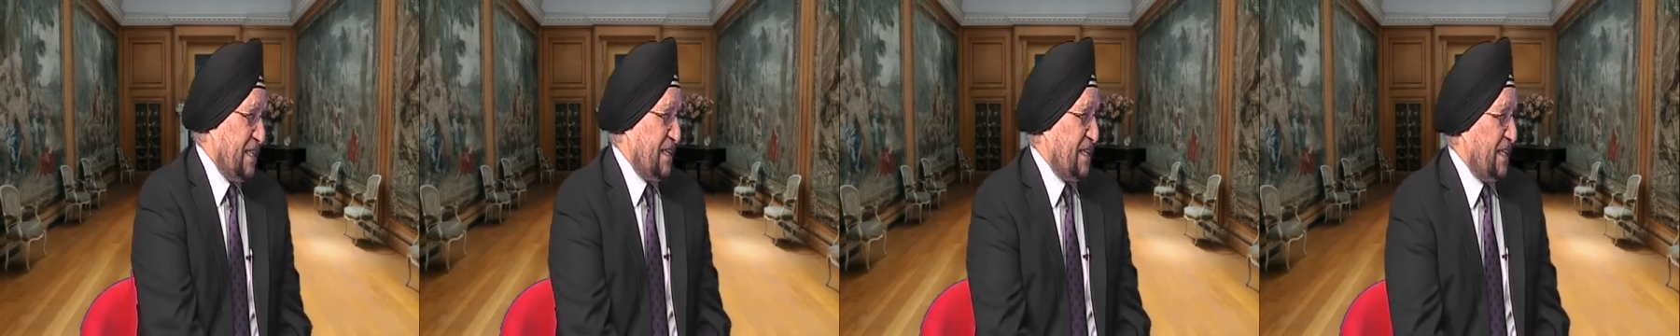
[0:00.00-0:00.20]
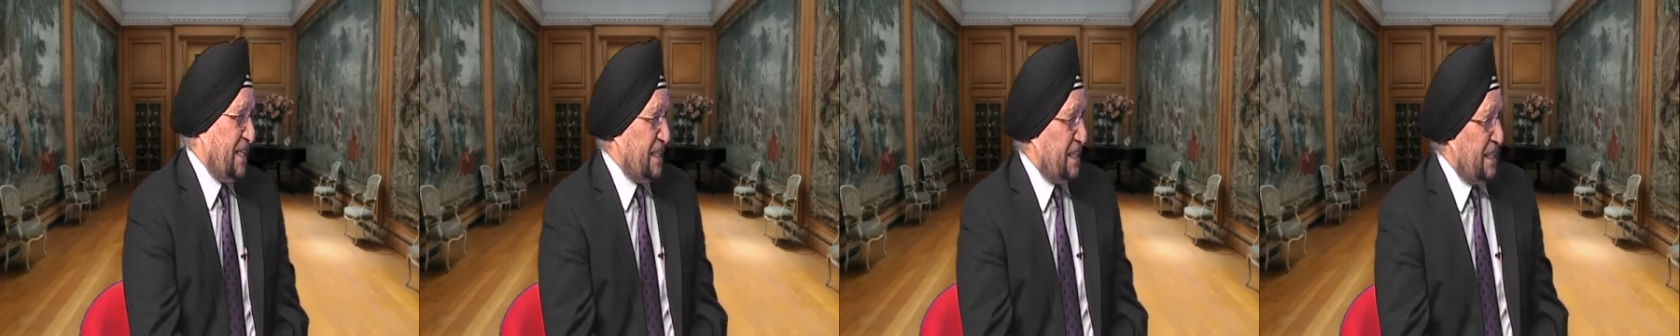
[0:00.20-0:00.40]

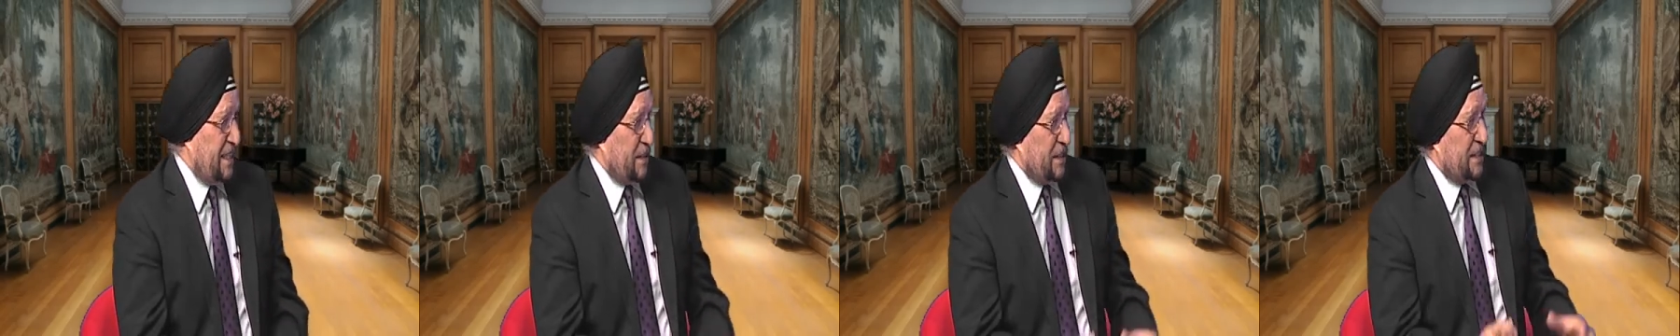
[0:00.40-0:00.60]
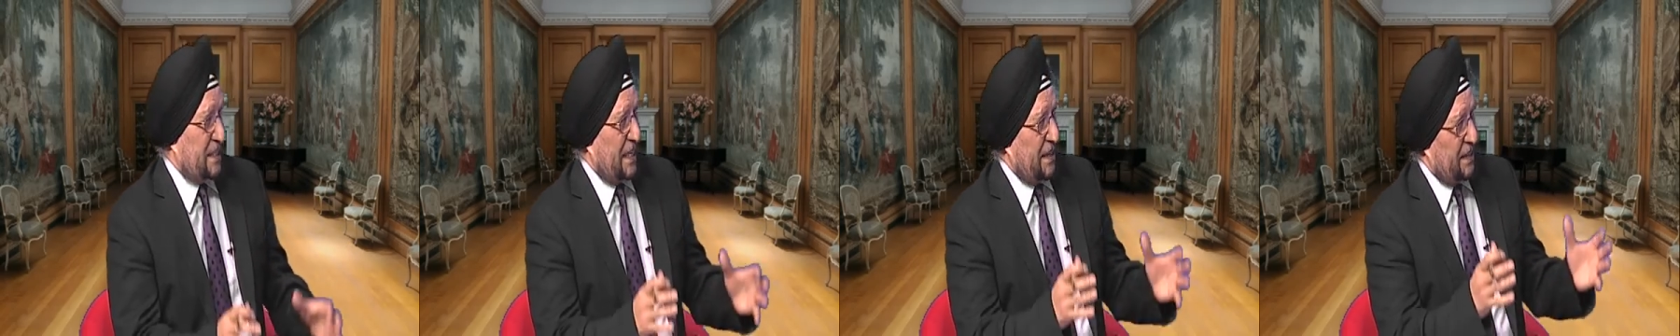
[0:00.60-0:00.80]
right?
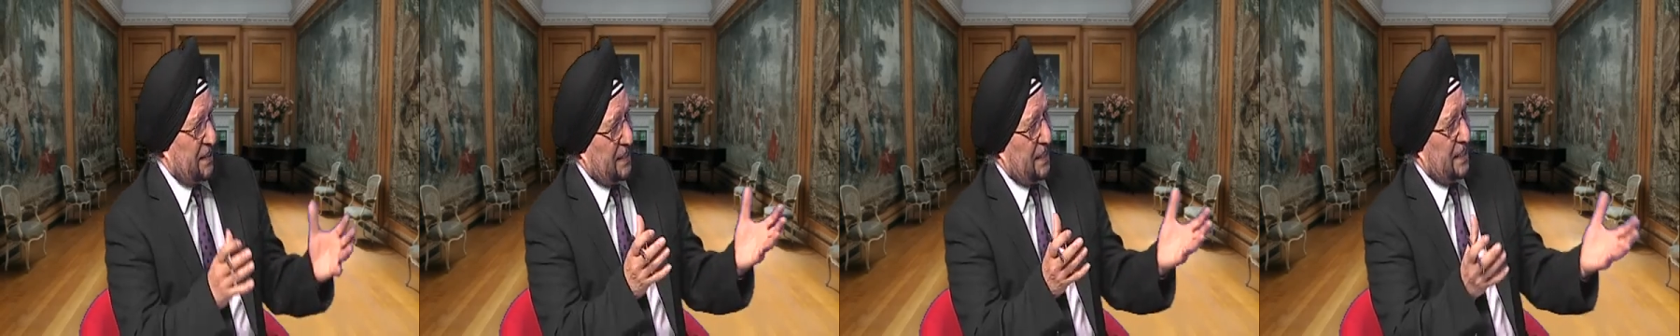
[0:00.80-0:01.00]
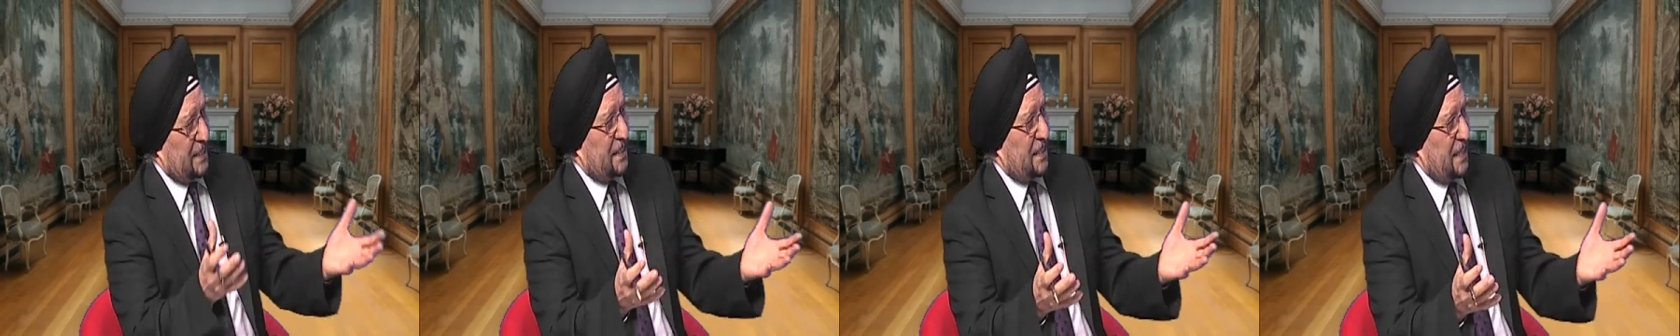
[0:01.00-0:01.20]
Is
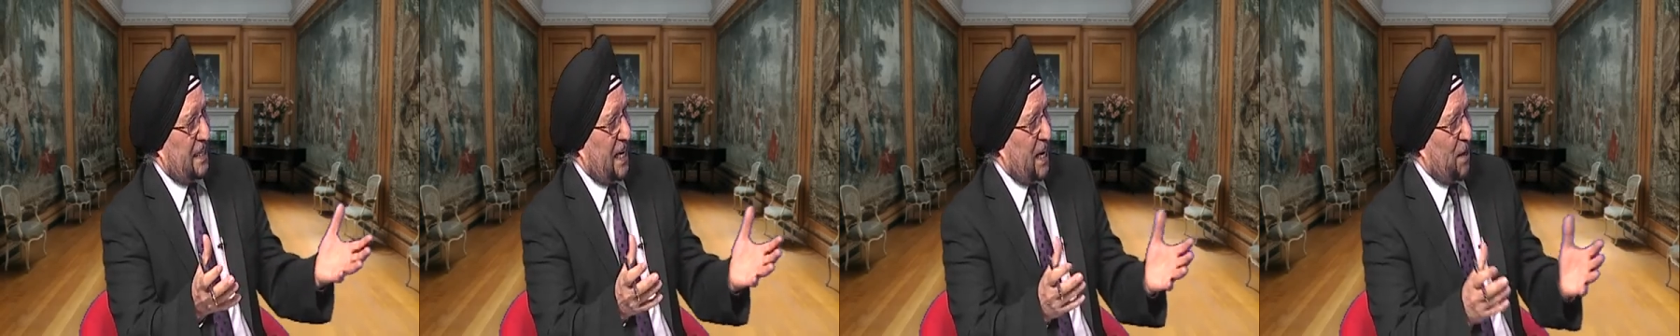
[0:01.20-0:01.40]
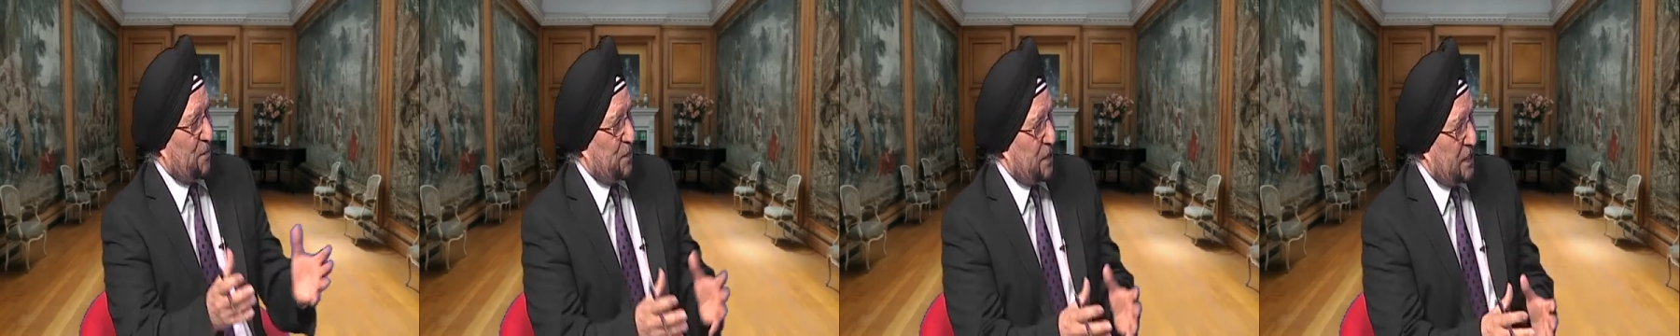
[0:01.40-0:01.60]
that's going
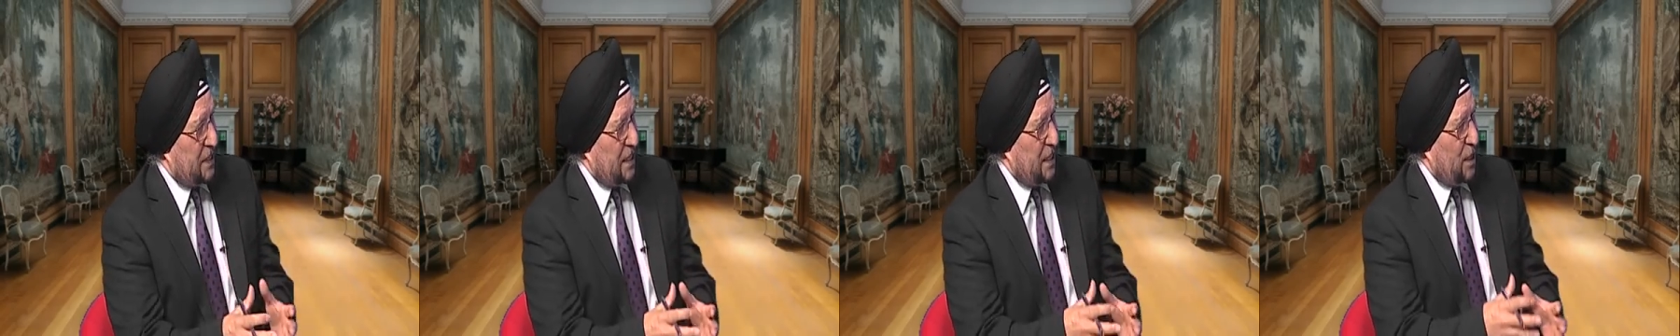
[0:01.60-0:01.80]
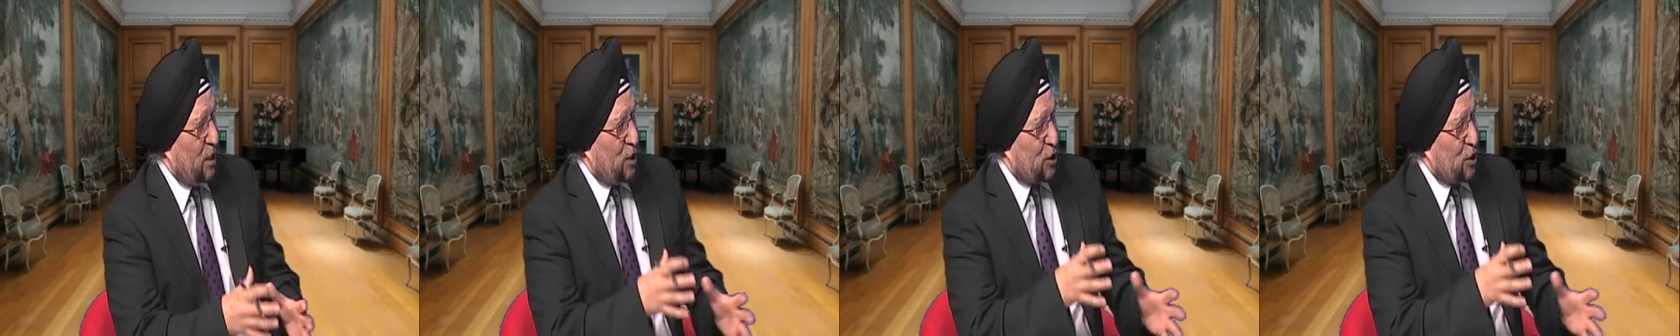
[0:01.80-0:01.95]
to happen?